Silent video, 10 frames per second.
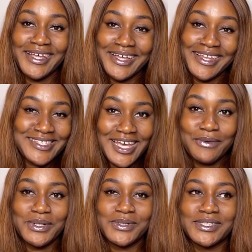Let's see how
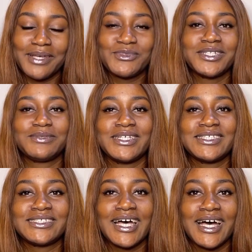it goes, because I'm trying to make
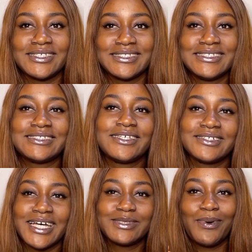this as detailed
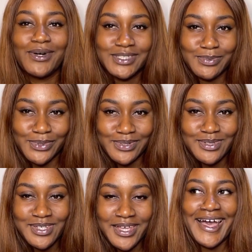as possible,
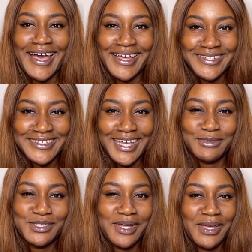and I'm
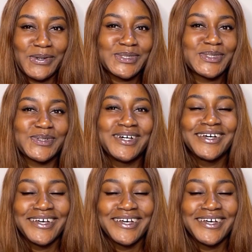trying also